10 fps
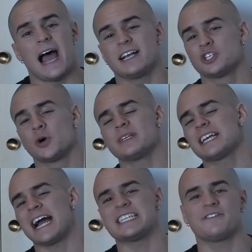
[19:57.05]
As
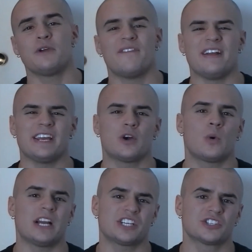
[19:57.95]
always guys, if you have any
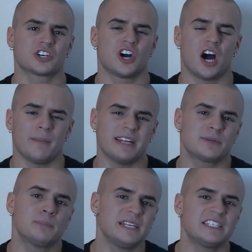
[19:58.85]
questions or
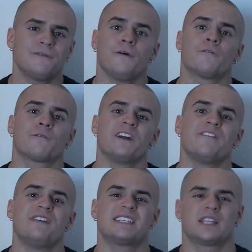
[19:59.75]
comments, please feel free
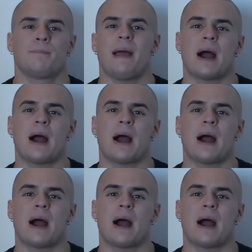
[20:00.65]
to visit the